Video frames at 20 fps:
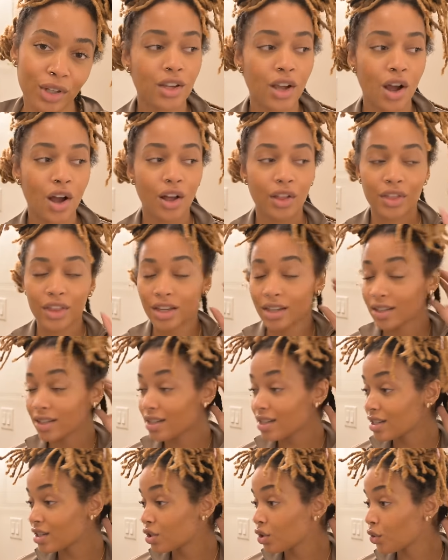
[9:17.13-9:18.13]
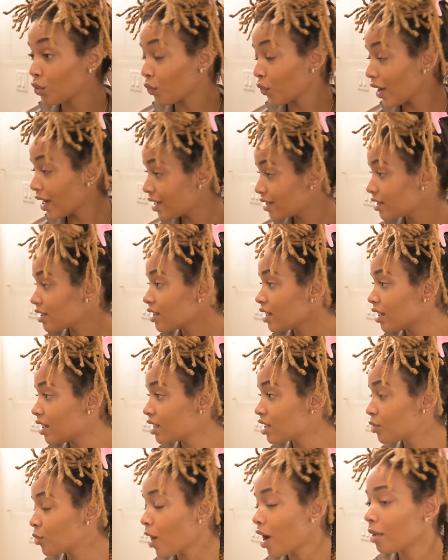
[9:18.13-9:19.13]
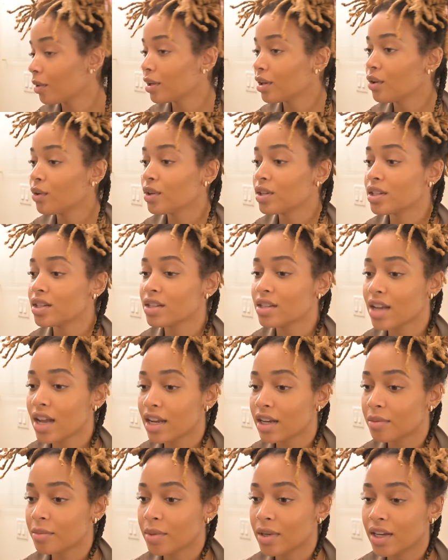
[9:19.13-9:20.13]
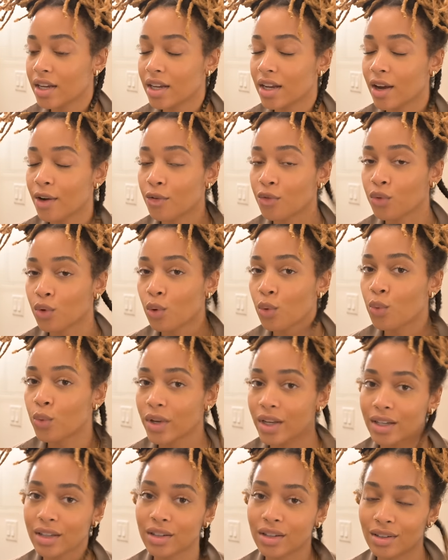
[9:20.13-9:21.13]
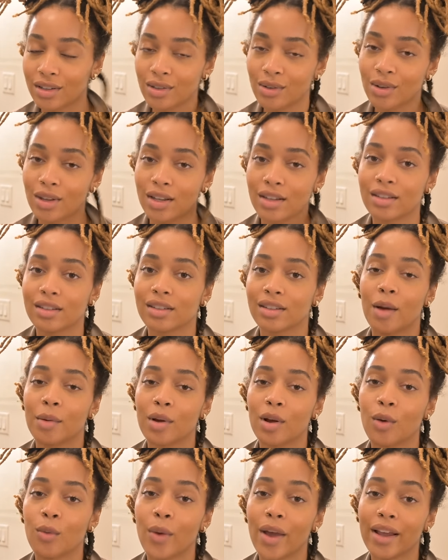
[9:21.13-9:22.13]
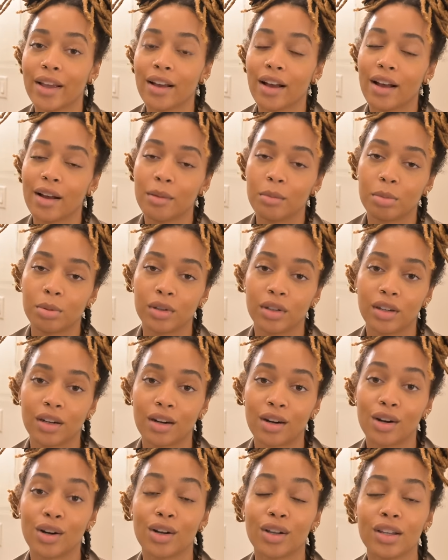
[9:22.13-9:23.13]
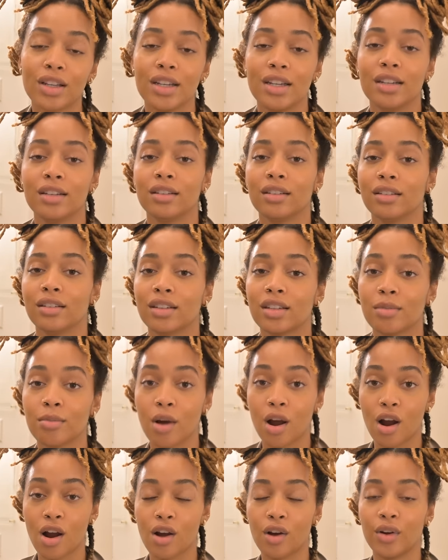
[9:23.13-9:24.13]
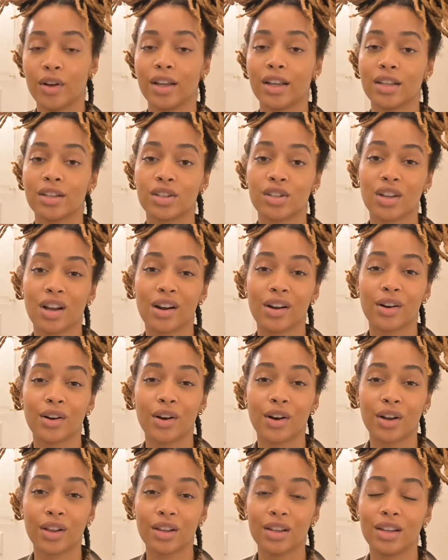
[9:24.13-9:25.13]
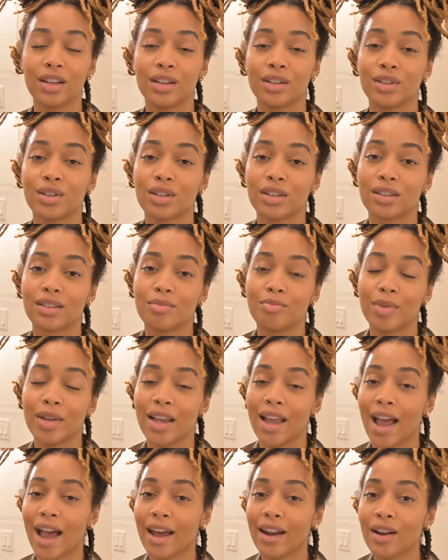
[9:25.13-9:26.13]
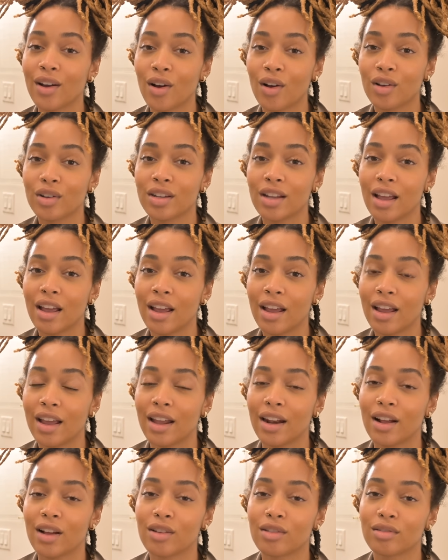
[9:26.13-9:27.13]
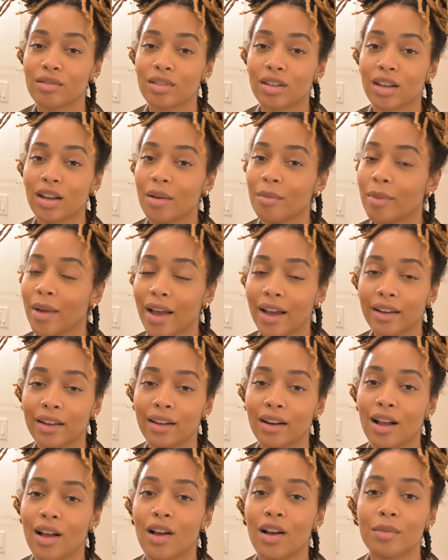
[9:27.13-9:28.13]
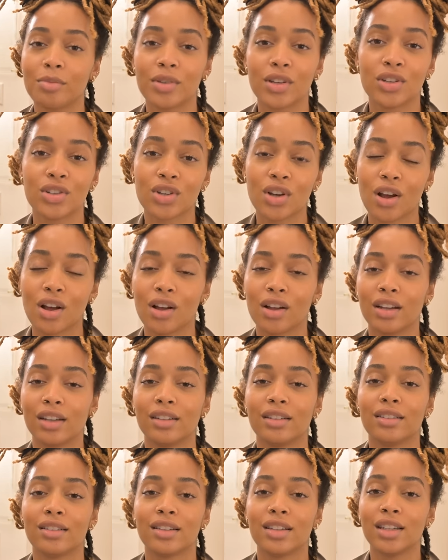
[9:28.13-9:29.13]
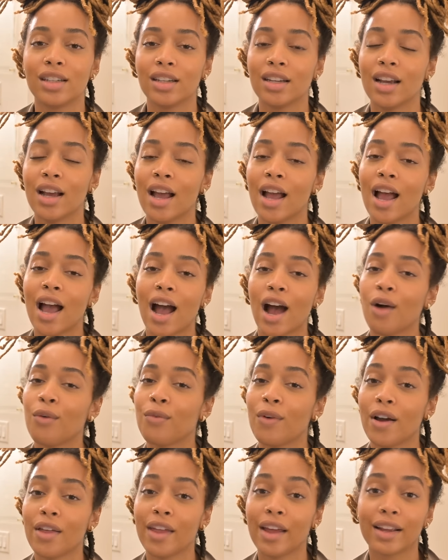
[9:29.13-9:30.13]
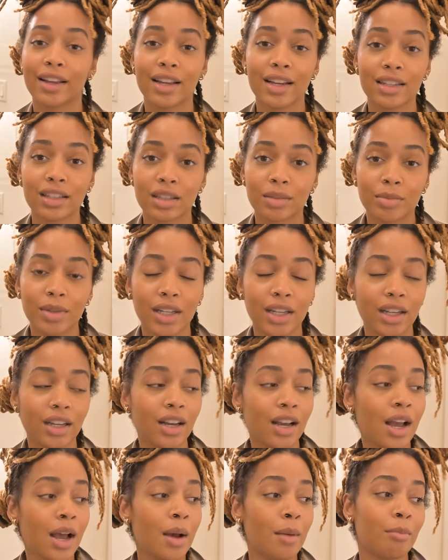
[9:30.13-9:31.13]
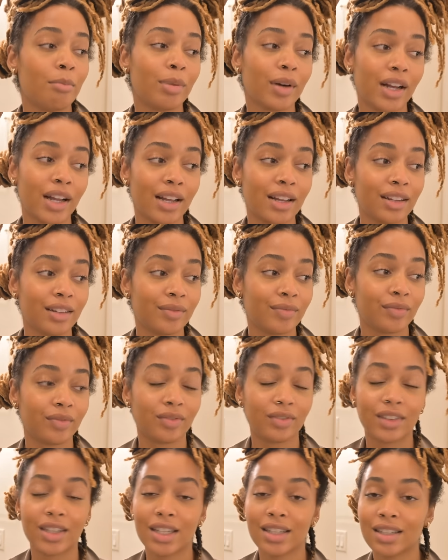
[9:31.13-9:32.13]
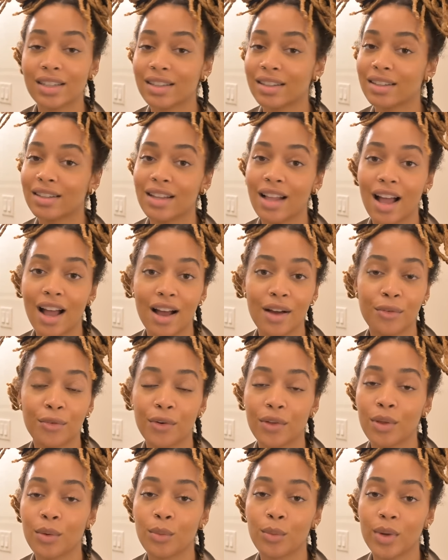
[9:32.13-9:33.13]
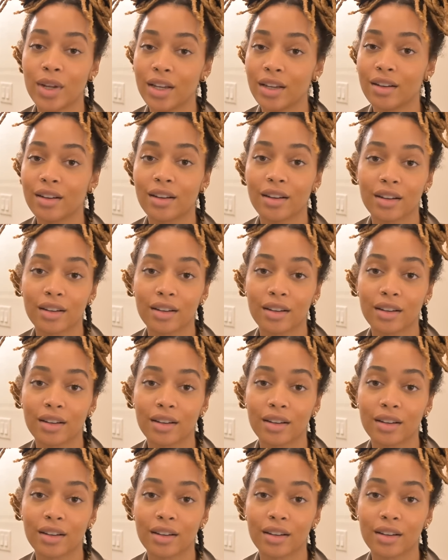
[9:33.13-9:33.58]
Y'all, this is crazy. It's probably going to take me a full week to do this. I'm gonna wake up early tomorrow and get started early and just be at it all day, and I'll come back and I'll update y'all and see how far that gets me. But this is not for the week.